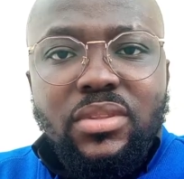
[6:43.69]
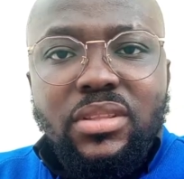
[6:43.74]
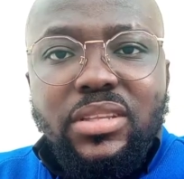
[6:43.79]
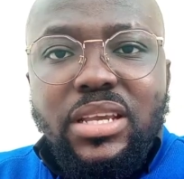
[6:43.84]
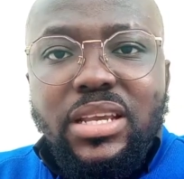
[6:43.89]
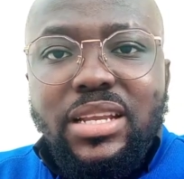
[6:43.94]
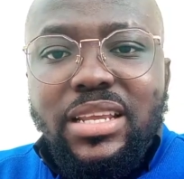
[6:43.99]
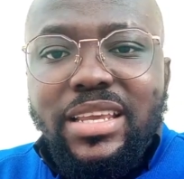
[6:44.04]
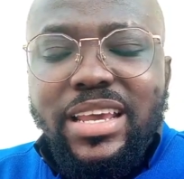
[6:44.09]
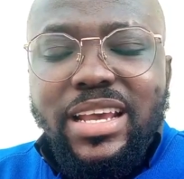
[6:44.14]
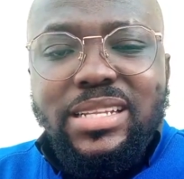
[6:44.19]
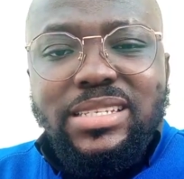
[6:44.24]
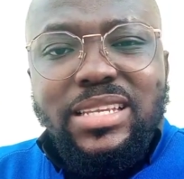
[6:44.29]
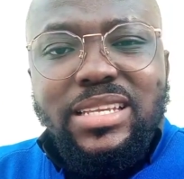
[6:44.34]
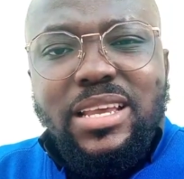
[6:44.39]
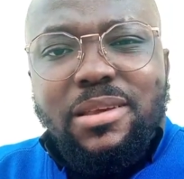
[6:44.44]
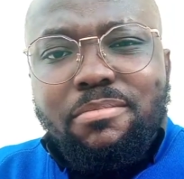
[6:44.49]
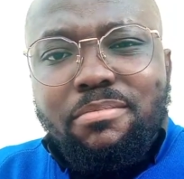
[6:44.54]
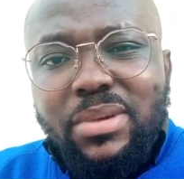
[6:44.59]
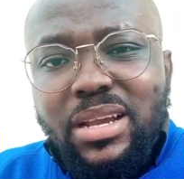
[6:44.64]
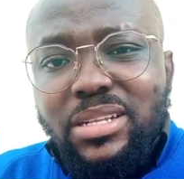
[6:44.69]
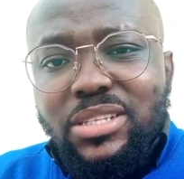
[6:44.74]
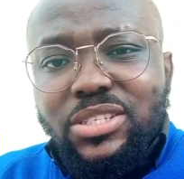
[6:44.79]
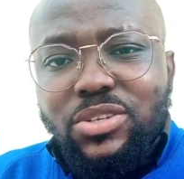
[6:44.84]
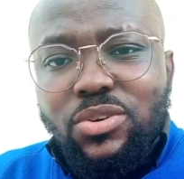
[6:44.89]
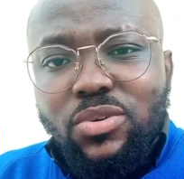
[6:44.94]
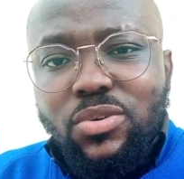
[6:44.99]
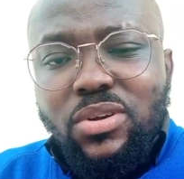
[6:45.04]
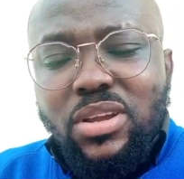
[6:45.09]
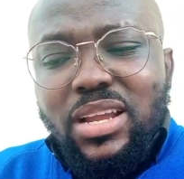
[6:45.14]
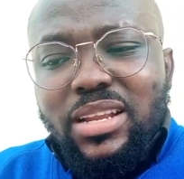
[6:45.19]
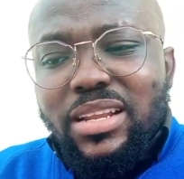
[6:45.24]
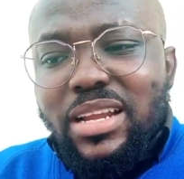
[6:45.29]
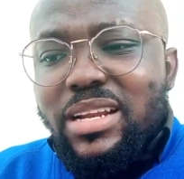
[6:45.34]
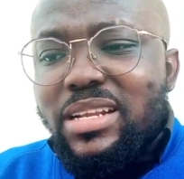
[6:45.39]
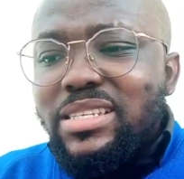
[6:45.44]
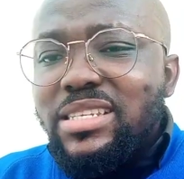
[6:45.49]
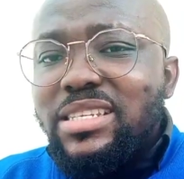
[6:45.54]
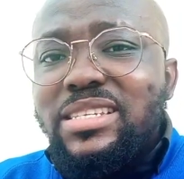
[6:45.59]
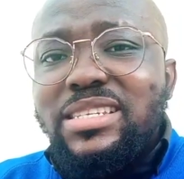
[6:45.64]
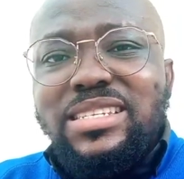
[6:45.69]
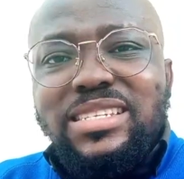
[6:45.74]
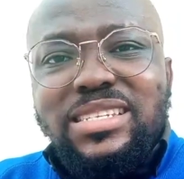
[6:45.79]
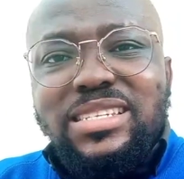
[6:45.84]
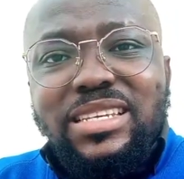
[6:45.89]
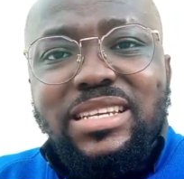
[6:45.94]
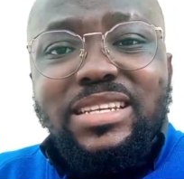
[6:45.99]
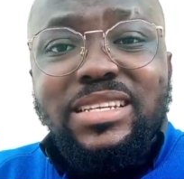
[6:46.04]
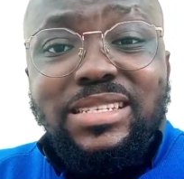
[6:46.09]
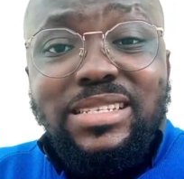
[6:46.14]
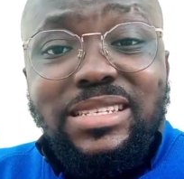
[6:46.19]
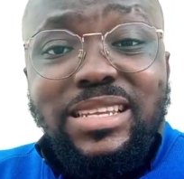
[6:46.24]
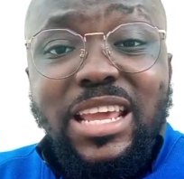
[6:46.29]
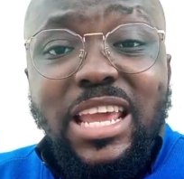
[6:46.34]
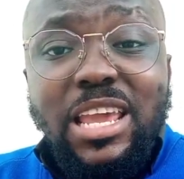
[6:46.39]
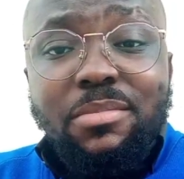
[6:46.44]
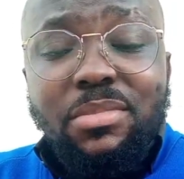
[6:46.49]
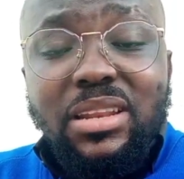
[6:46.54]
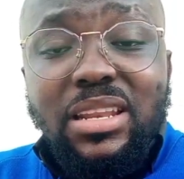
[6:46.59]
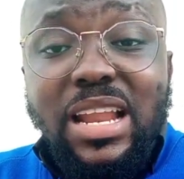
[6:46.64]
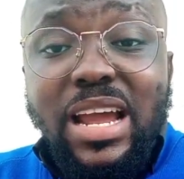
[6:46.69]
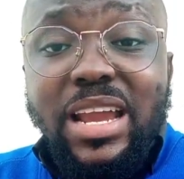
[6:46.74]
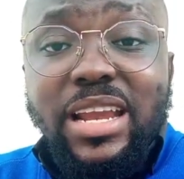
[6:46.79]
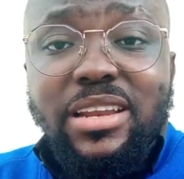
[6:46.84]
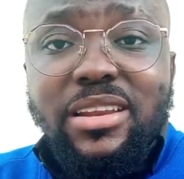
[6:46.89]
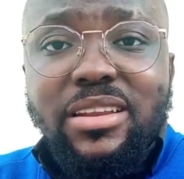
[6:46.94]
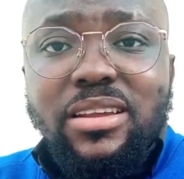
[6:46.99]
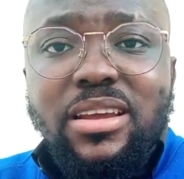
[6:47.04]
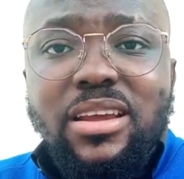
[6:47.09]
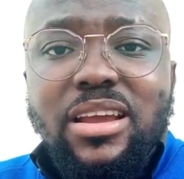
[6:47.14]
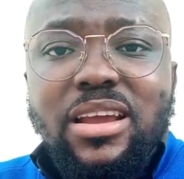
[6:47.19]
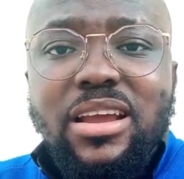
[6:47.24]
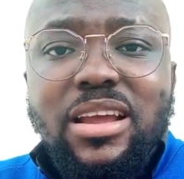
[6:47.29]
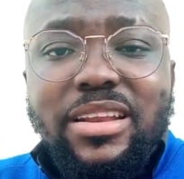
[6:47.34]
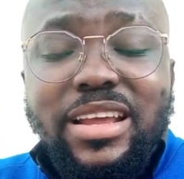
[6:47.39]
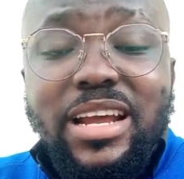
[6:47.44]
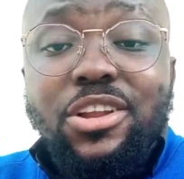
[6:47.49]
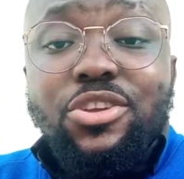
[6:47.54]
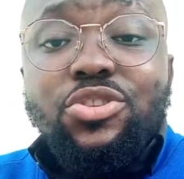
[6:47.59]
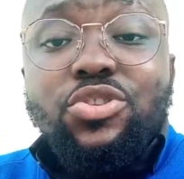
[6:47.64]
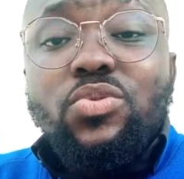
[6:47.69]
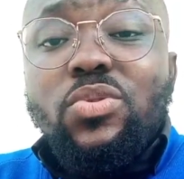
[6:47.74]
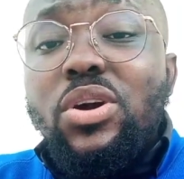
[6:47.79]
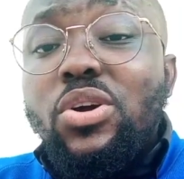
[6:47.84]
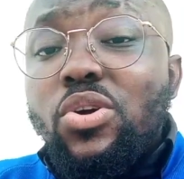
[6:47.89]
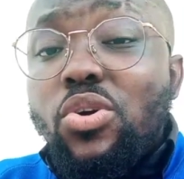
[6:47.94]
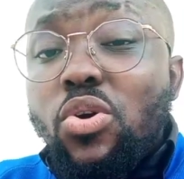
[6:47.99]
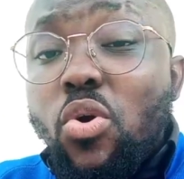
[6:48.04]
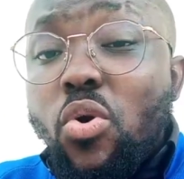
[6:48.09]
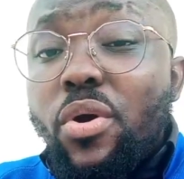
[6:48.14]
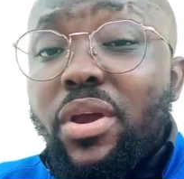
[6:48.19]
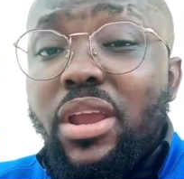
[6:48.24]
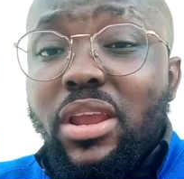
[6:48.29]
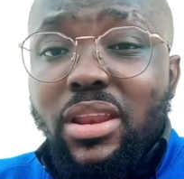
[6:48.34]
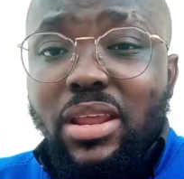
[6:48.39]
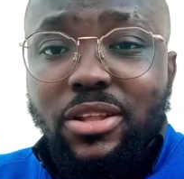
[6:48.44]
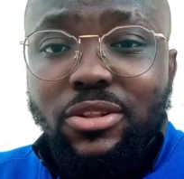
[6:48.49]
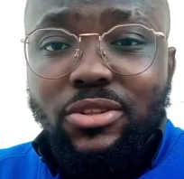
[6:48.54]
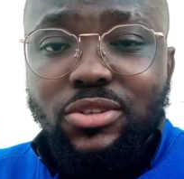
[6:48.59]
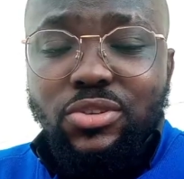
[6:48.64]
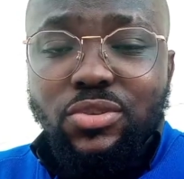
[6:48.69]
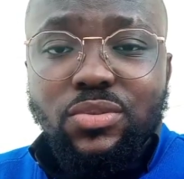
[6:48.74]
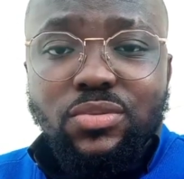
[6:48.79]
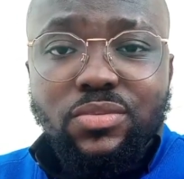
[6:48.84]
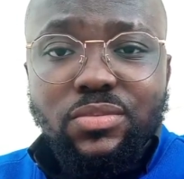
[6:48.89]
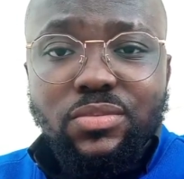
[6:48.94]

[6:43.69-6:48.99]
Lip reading: Then get a mentor that is in the same line that you are going into.